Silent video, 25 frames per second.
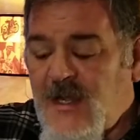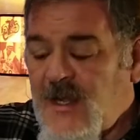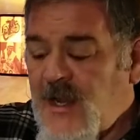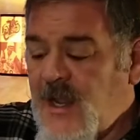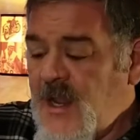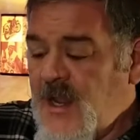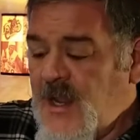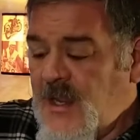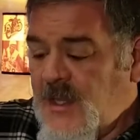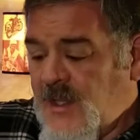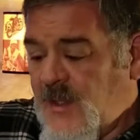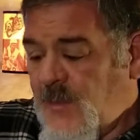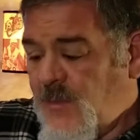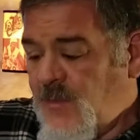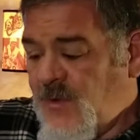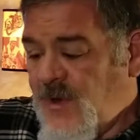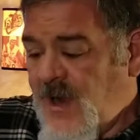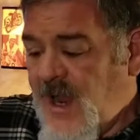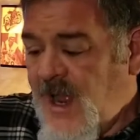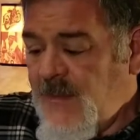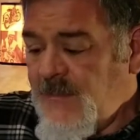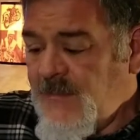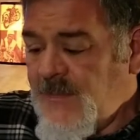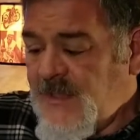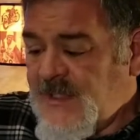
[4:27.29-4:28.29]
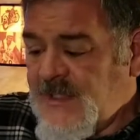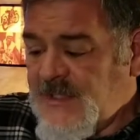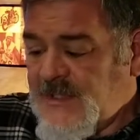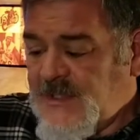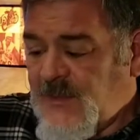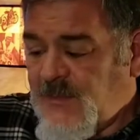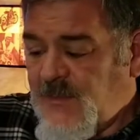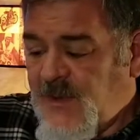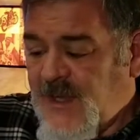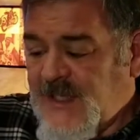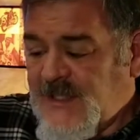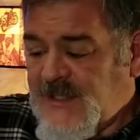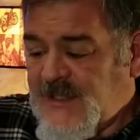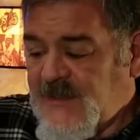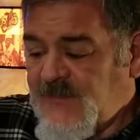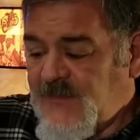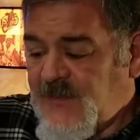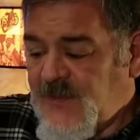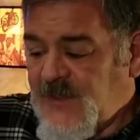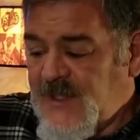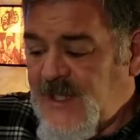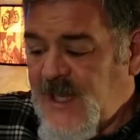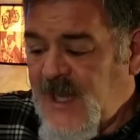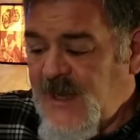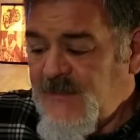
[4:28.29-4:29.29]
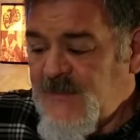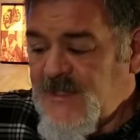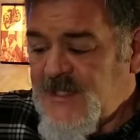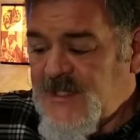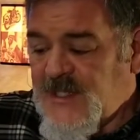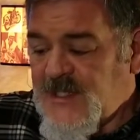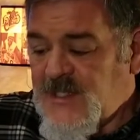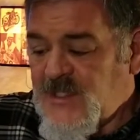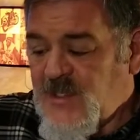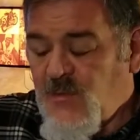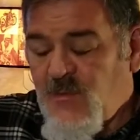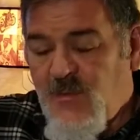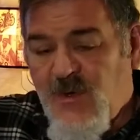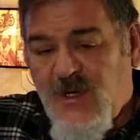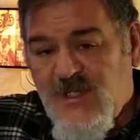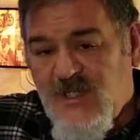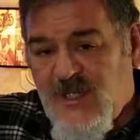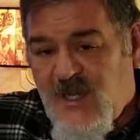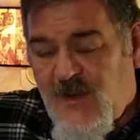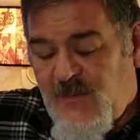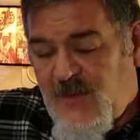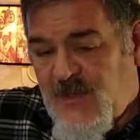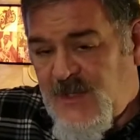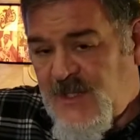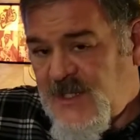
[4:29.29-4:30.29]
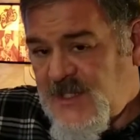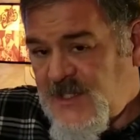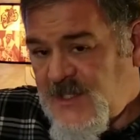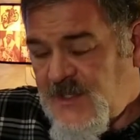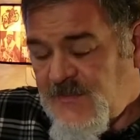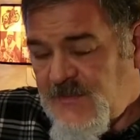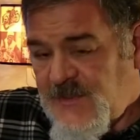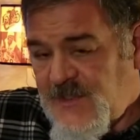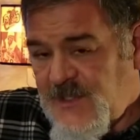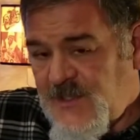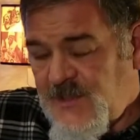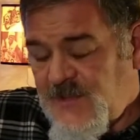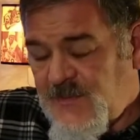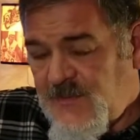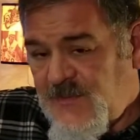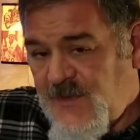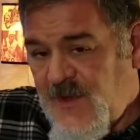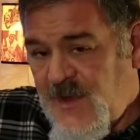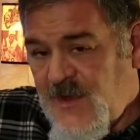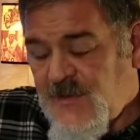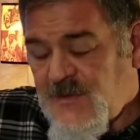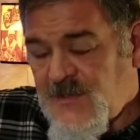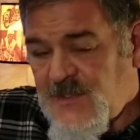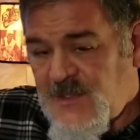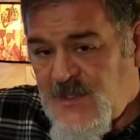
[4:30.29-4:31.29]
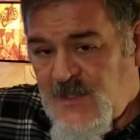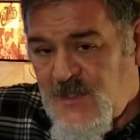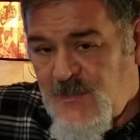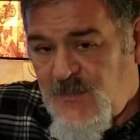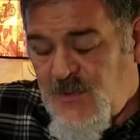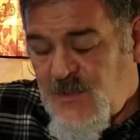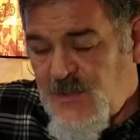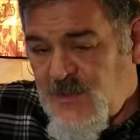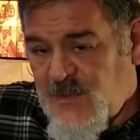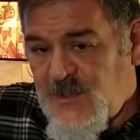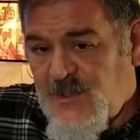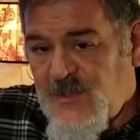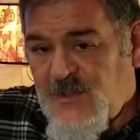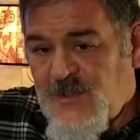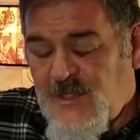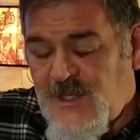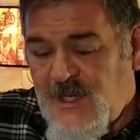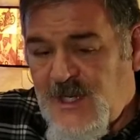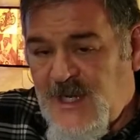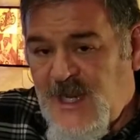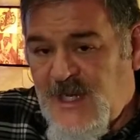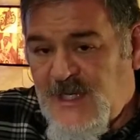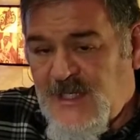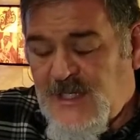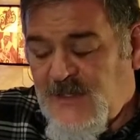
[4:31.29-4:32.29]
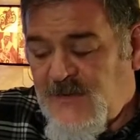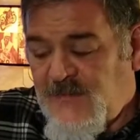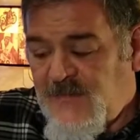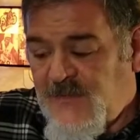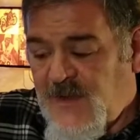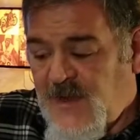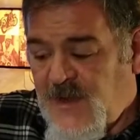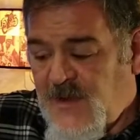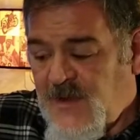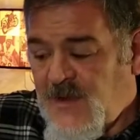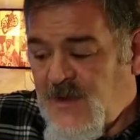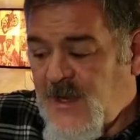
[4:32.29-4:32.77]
The problem is the bike's infotainment system brings up a list of two phones, the Bluetooth connected phone